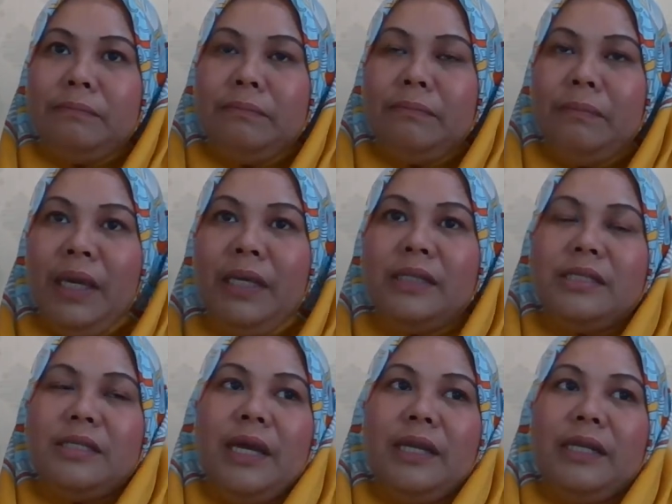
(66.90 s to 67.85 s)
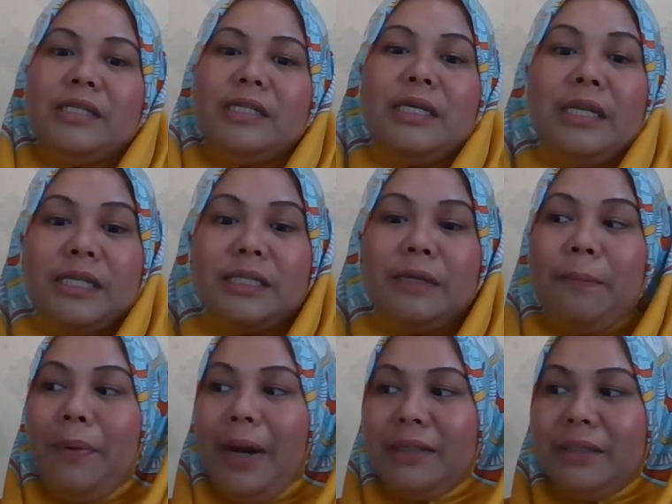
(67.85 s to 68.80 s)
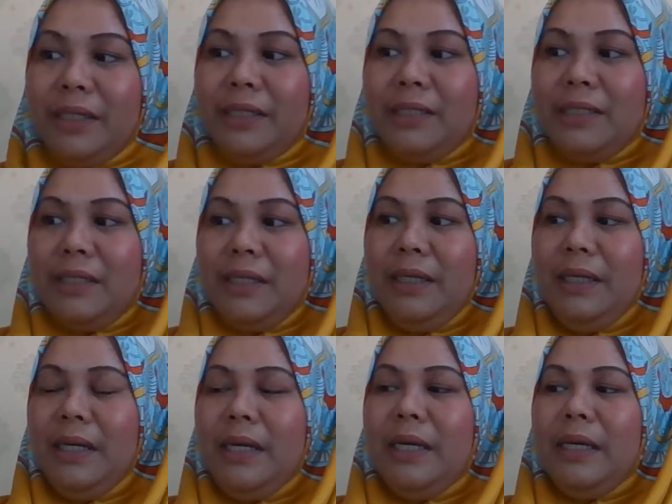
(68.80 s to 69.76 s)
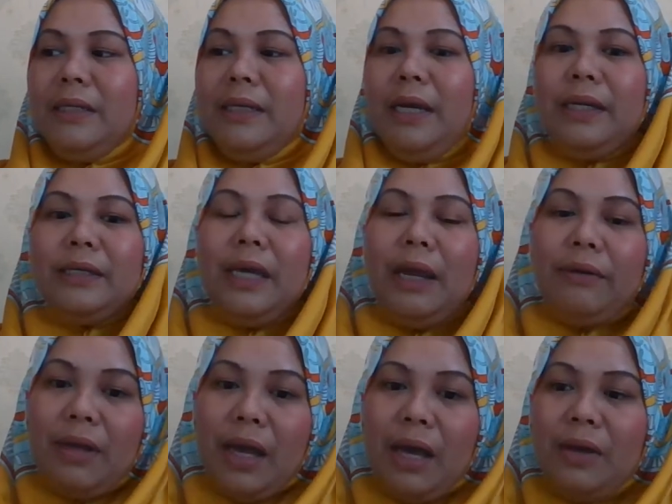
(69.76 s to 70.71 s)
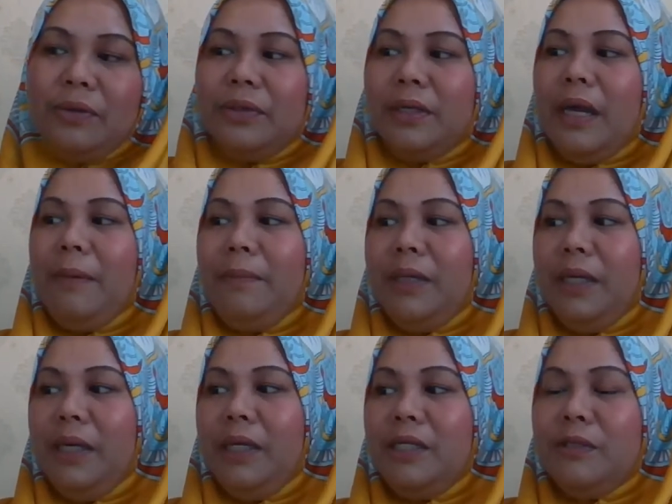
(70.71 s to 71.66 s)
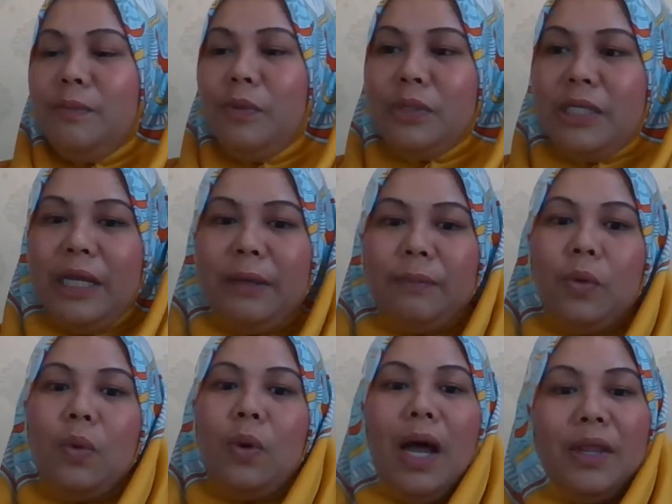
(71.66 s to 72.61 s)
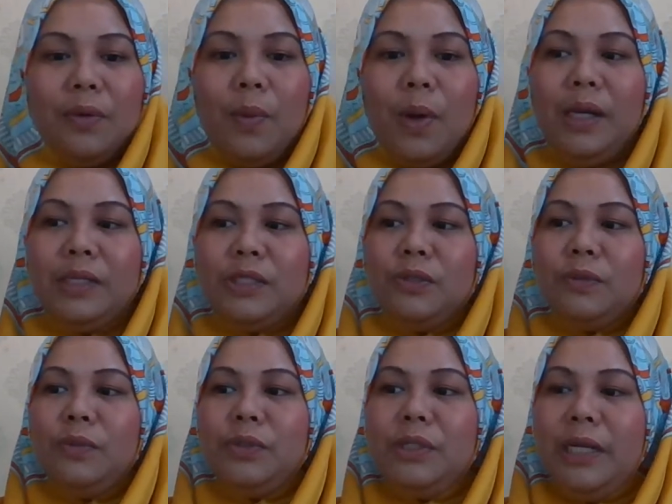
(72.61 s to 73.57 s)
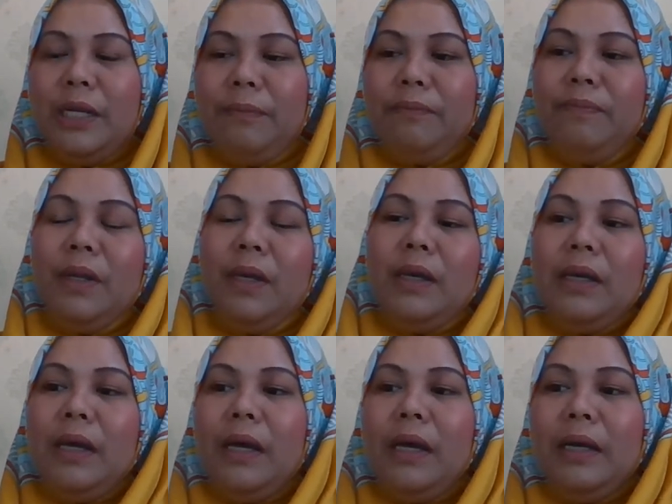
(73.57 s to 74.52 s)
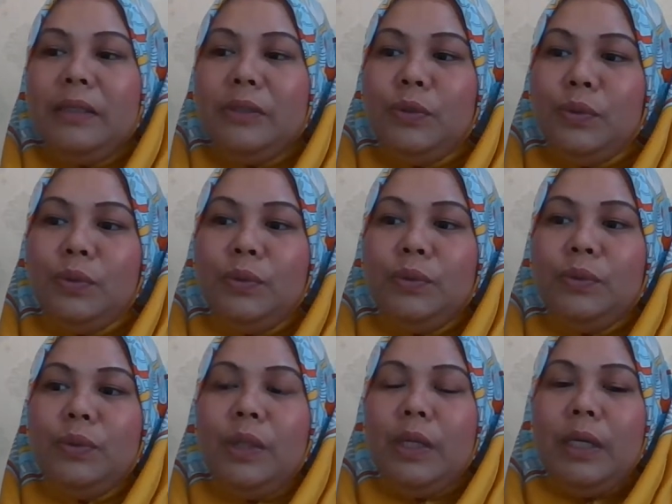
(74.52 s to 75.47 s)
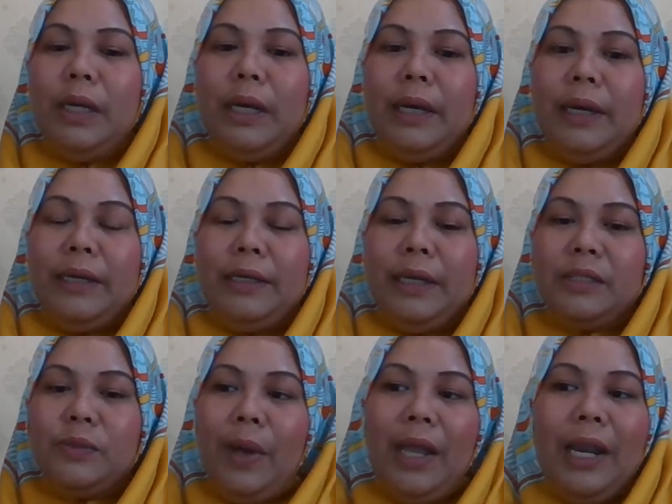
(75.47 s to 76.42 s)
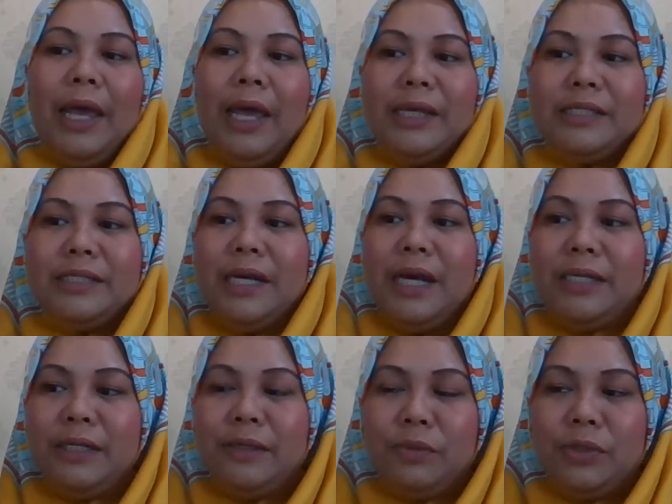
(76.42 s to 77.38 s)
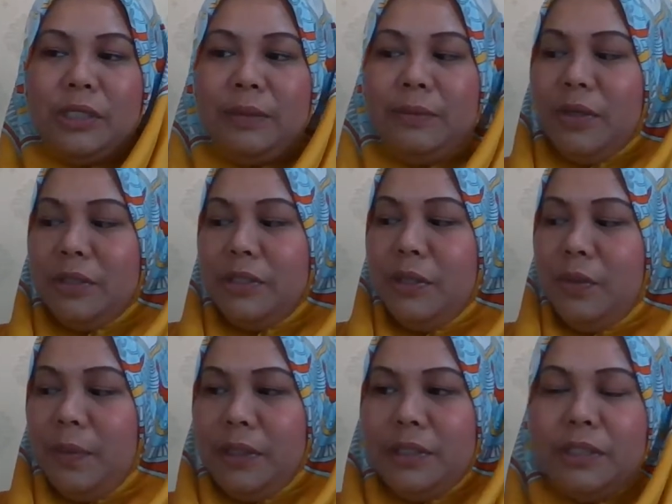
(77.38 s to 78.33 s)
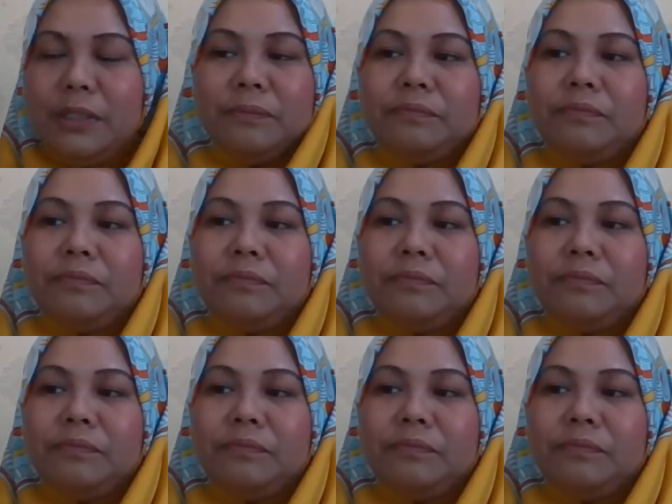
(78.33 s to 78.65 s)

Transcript: Means that it is a practice, that carry out the companies, Muslim or otherwise, to Muslim, and as well as the other Muslim consumers.